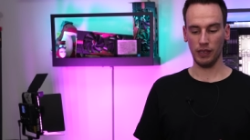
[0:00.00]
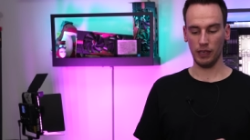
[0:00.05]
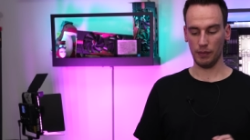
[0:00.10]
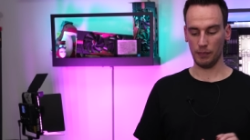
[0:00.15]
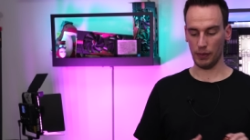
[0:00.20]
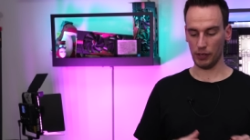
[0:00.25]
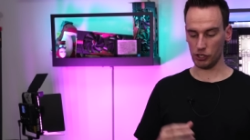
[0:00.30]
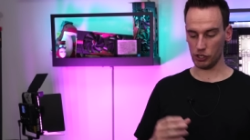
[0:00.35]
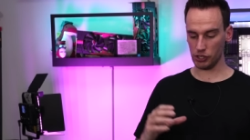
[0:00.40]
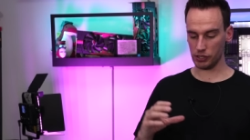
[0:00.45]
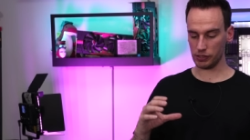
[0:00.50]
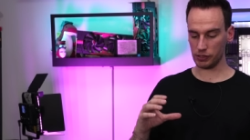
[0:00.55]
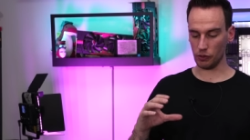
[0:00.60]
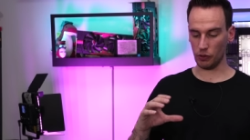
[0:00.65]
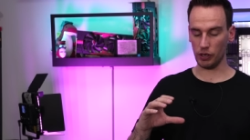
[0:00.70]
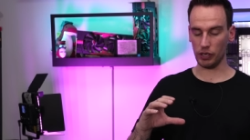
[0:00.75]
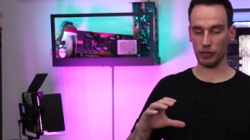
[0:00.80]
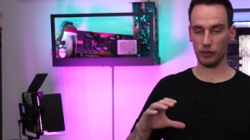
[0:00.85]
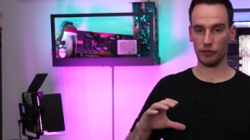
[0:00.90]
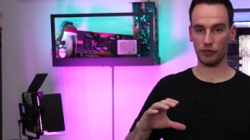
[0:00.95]
But just
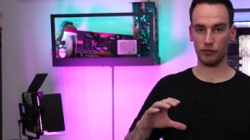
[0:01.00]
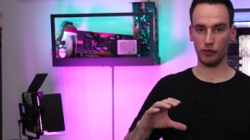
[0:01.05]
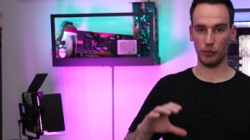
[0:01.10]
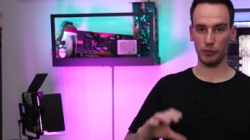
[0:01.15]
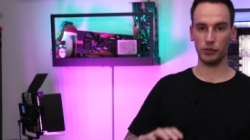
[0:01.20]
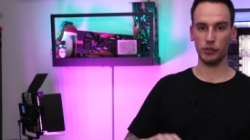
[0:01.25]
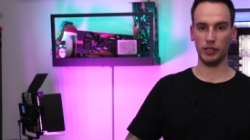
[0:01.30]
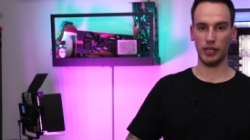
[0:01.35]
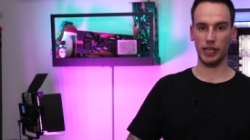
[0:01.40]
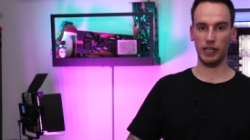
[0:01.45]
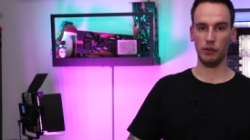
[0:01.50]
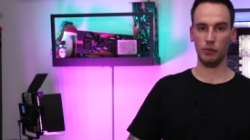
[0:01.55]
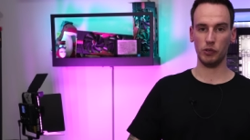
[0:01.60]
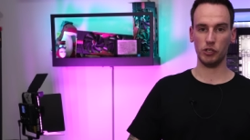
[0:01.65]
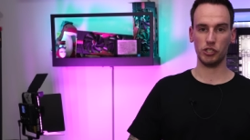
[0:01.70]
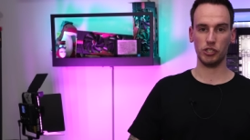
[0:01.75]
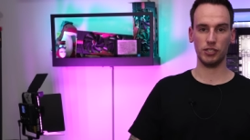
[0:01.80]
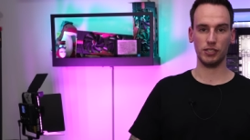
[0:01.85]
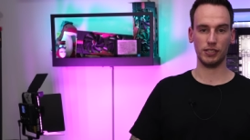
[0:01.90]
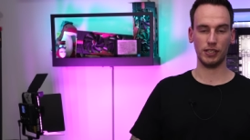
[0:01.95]
going from today,
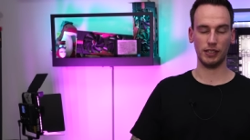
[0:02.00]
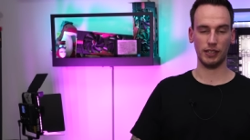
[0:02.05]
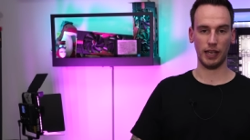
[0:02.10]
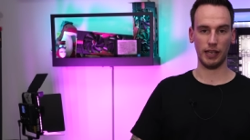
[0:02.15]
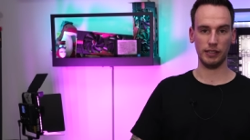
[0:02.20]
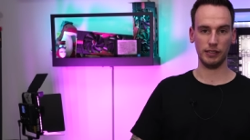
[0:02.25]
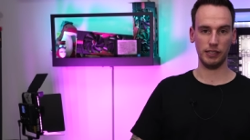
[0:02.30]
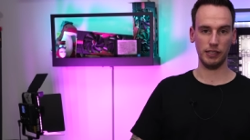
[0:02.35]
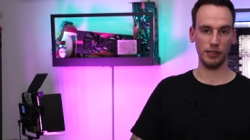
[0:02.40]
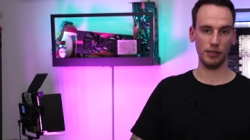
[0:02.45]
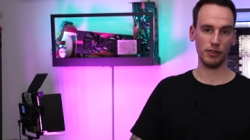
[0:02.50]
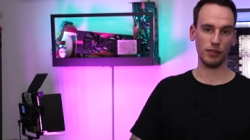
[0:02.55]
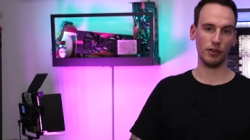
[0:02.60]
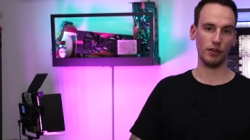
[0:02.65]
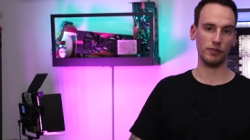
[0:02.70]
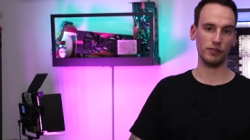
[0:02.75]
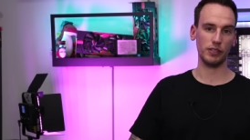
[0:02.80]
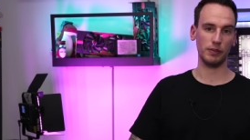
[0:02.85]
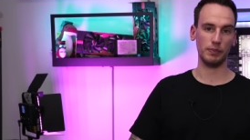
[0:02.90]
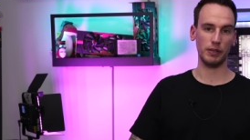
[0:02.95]
which is the 19th
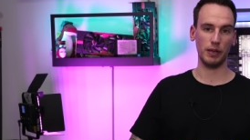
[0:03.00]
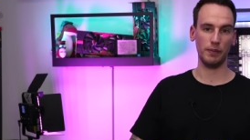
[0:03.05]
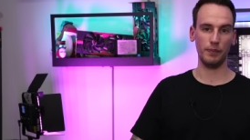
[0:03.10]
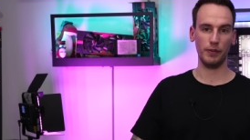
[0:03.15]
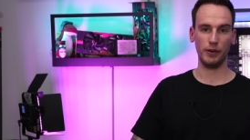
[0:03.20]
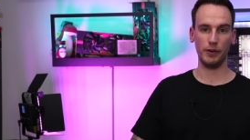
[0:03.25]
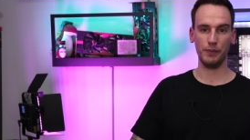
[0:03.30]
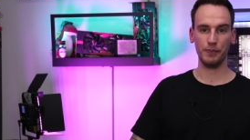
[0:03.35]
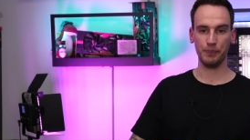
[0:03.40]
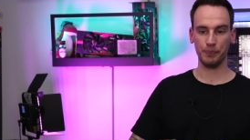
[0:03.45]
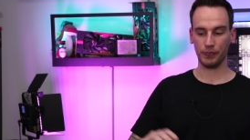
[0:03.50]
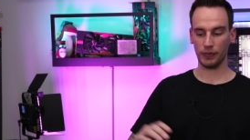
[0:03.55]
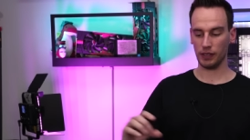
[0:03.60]
of September,